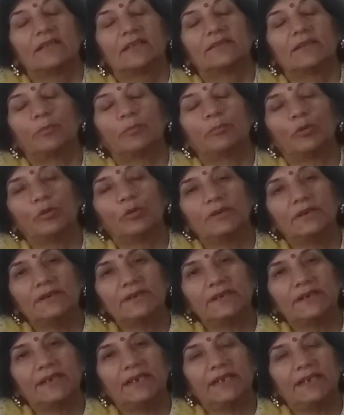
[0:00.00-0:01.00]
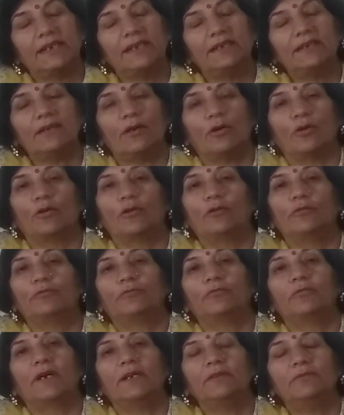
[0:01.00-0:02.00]
the pollen grain of
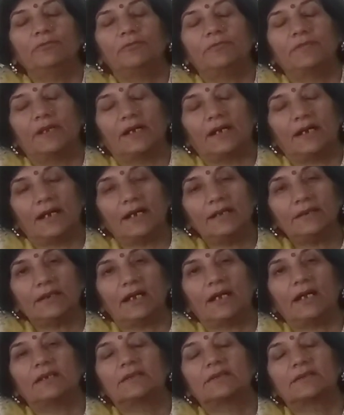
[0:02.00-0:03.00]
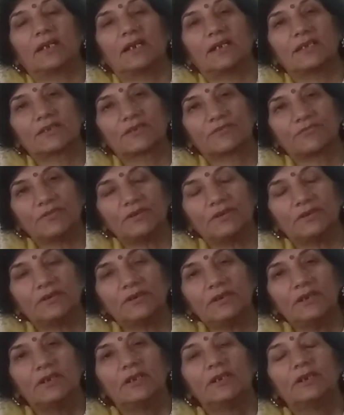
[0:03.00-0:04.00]
one flower are
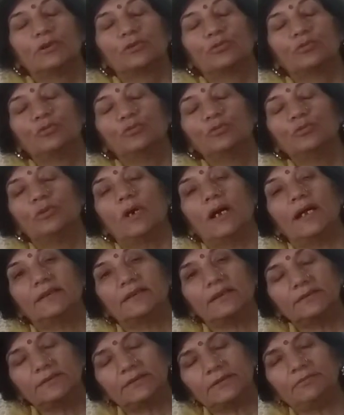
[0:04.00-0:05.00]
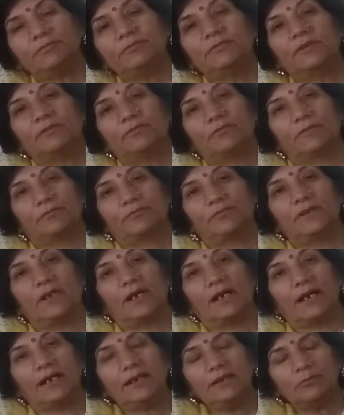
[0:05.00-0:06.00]
transferred to another
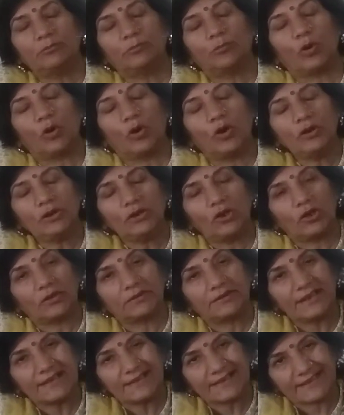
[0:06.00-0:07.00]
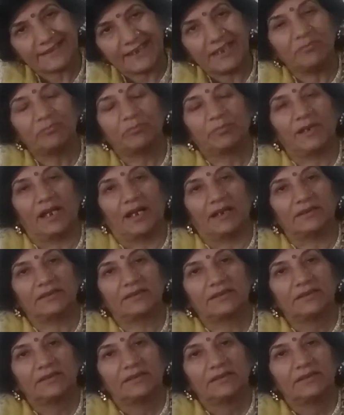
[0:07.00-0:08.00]
flower born on the same
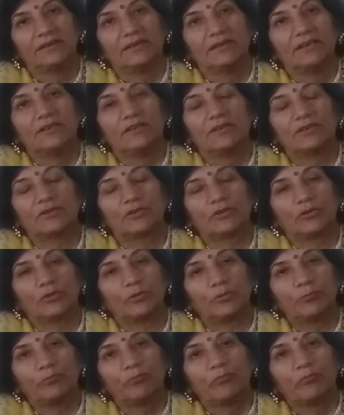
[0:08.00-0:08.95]
plant. So